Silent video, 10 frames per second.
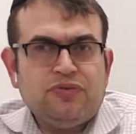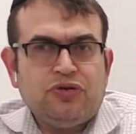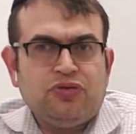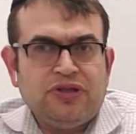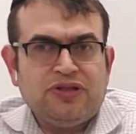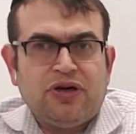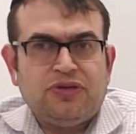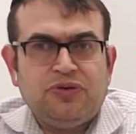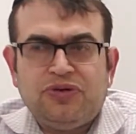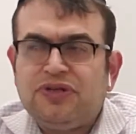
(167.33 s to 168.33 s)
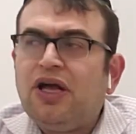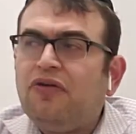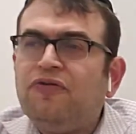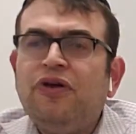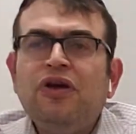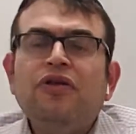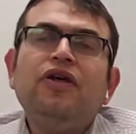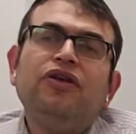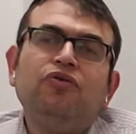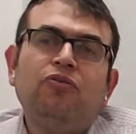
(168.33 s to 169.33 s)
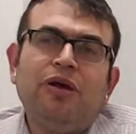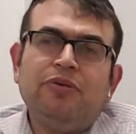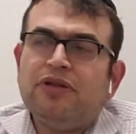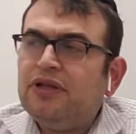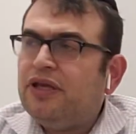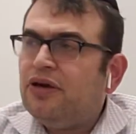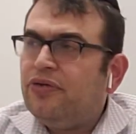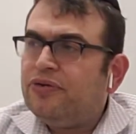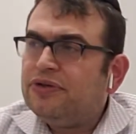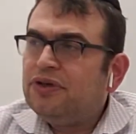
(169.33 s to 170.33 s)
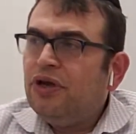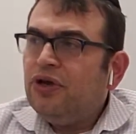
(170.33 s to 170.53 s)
which really starts with yourself, then you won't be able to lead others.